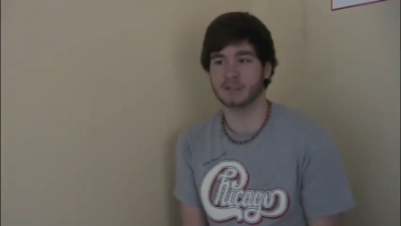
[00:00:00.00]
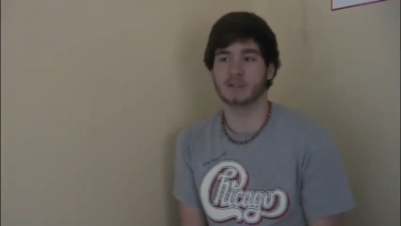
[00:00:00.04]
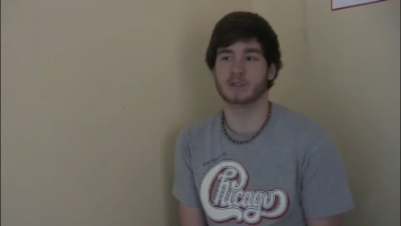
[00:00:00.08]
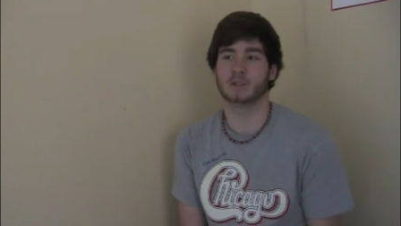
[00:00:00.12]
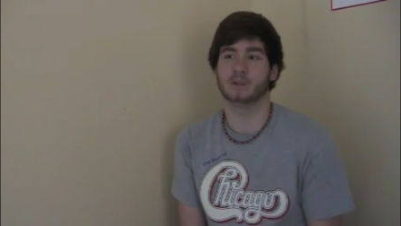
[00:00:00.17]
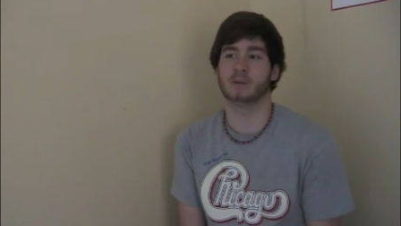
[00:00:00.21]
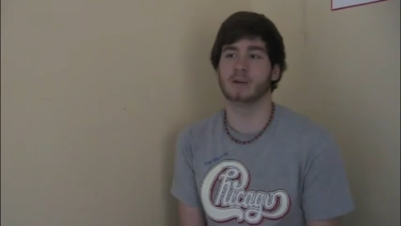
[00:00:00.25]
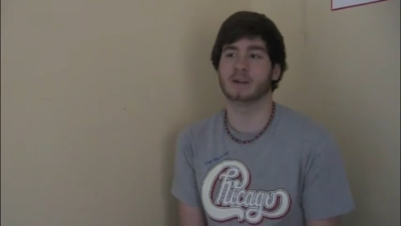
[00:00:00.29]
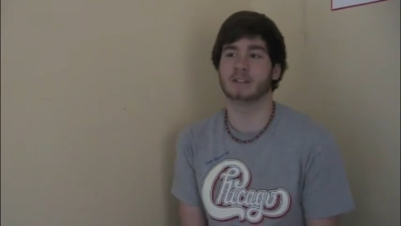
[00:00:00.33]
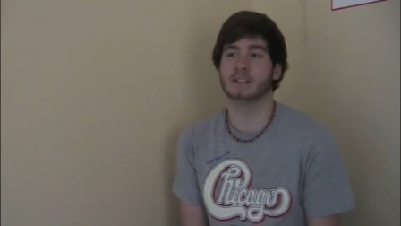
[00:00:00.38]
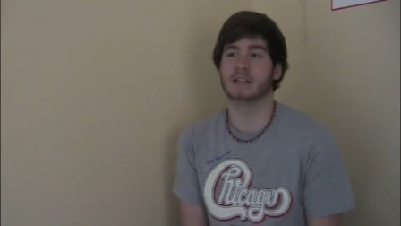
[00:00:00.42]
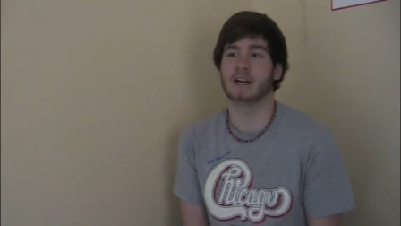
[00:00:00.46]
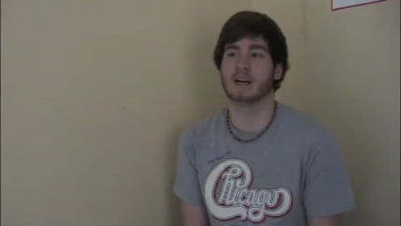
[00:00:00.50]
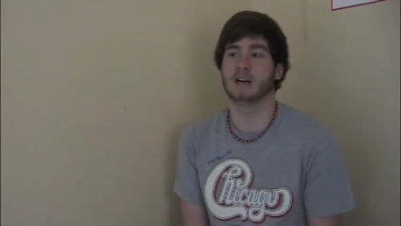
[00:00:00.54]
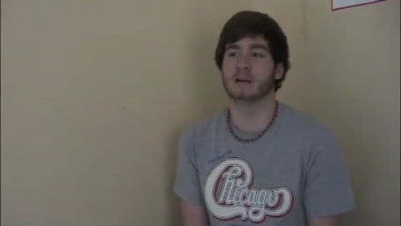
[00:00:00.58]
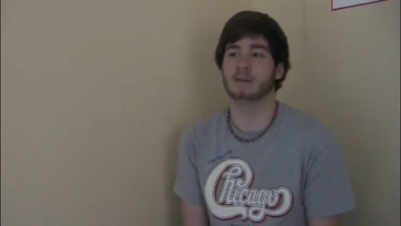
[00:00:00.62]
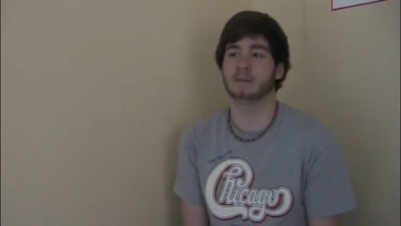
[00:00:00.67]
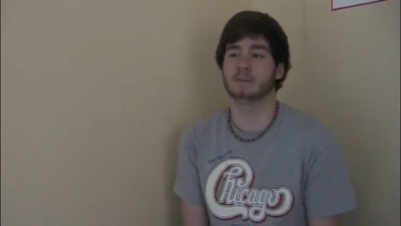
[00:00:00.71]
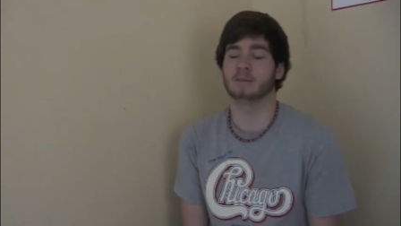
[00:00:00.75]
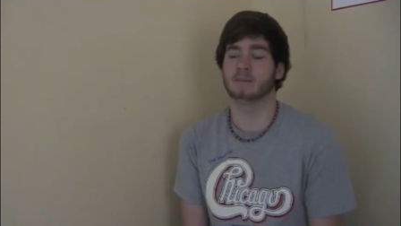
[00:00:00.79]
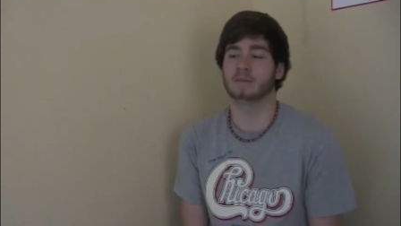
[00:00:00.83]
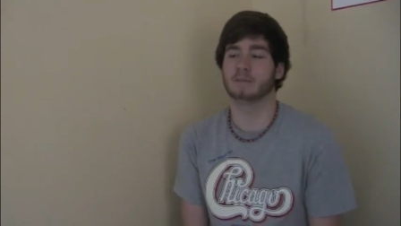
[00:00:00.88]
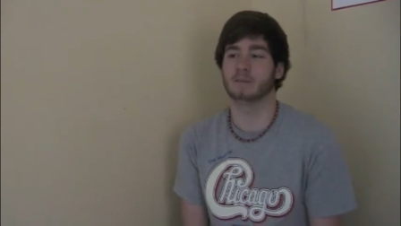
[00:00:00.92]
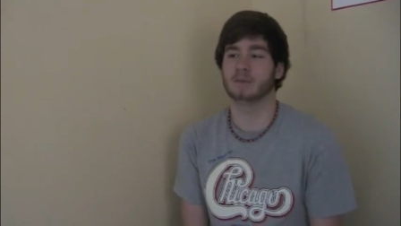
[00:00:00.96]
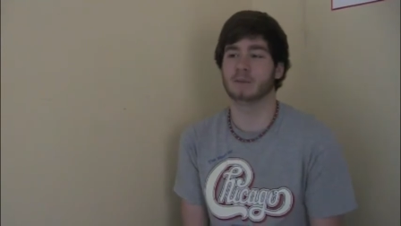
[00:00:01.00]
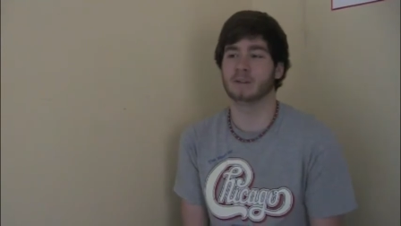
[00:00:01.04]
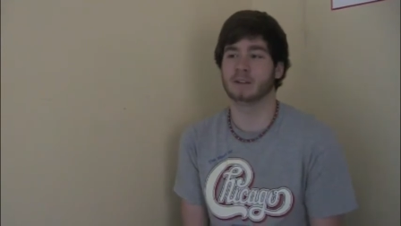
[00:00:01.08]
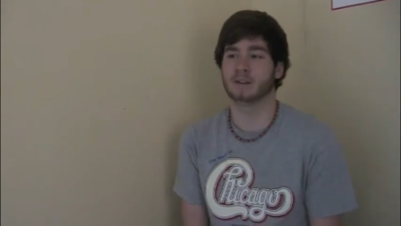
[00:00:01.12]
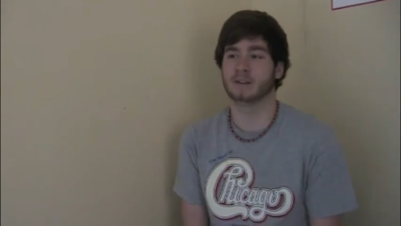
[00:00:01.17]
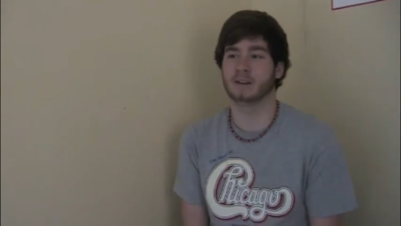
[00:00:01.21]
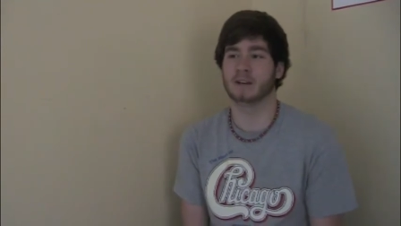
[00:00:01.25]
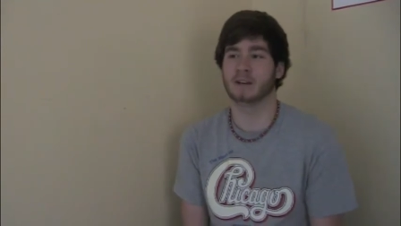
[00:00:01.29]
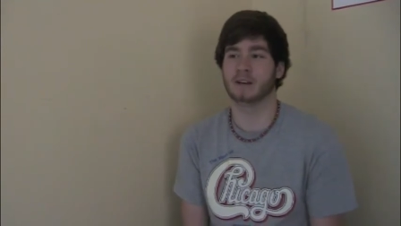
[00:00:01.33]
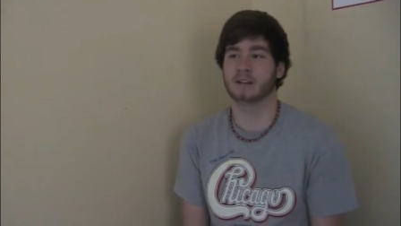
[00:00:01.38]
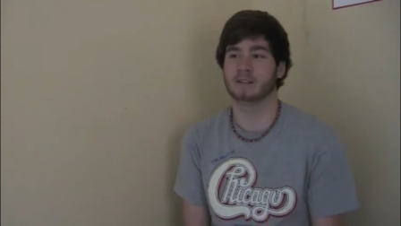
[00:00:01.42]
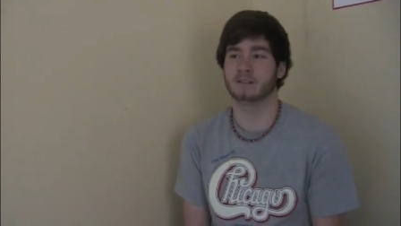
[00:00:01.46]
their spare time when
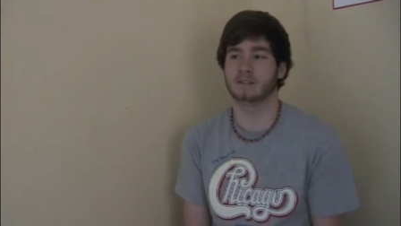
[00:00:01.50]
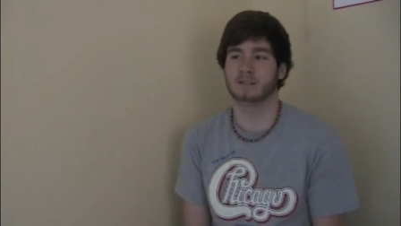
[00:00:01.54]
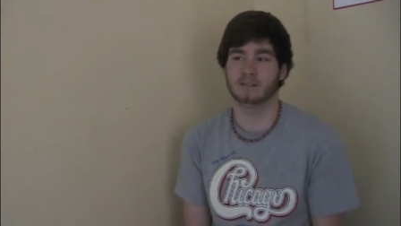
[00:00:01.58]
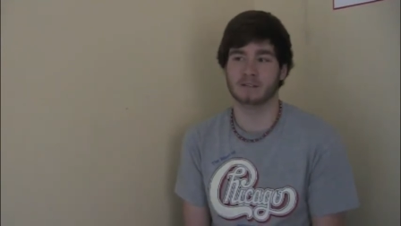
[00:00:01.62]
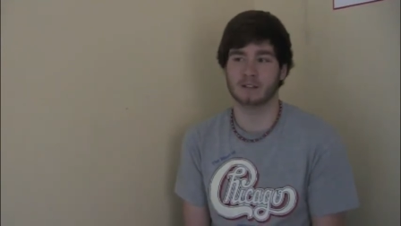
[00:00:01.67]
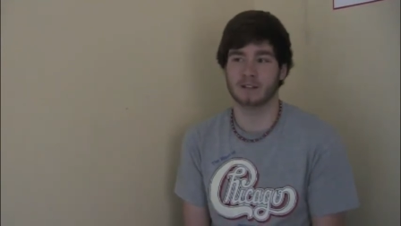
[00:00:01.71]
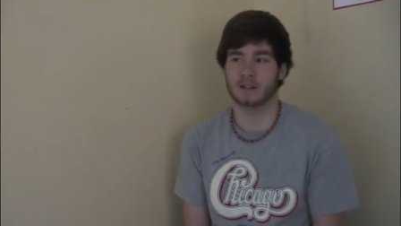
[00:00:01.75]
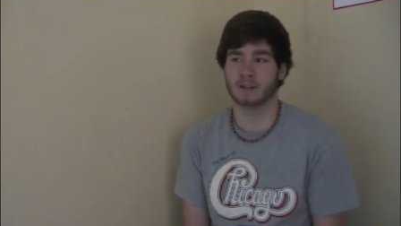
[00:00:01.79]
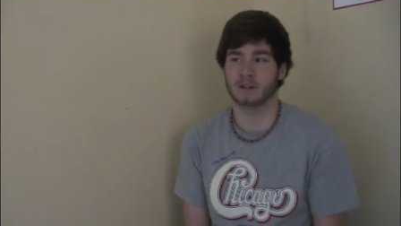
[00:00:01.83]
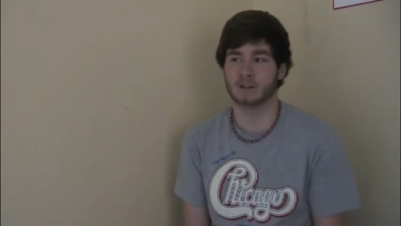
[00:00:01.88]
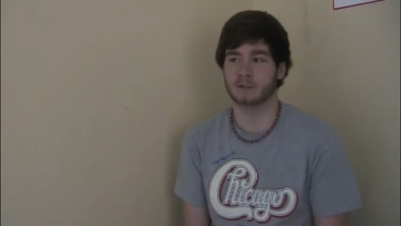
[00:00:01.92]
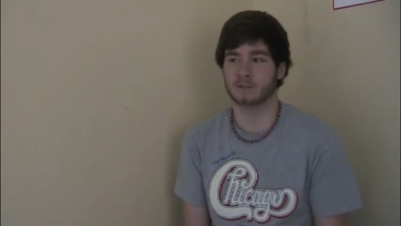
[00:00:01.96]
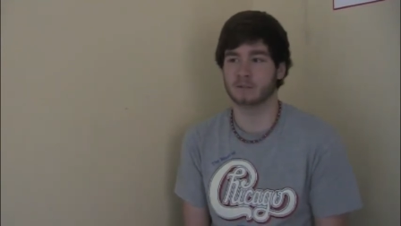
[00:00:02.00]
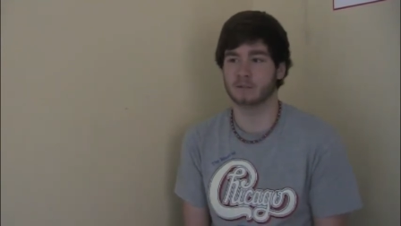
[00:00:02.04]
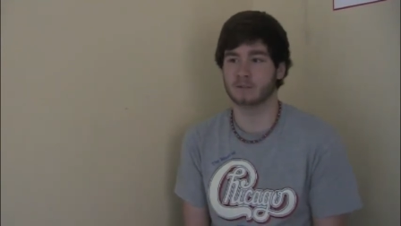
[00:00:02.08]
they're not, you know,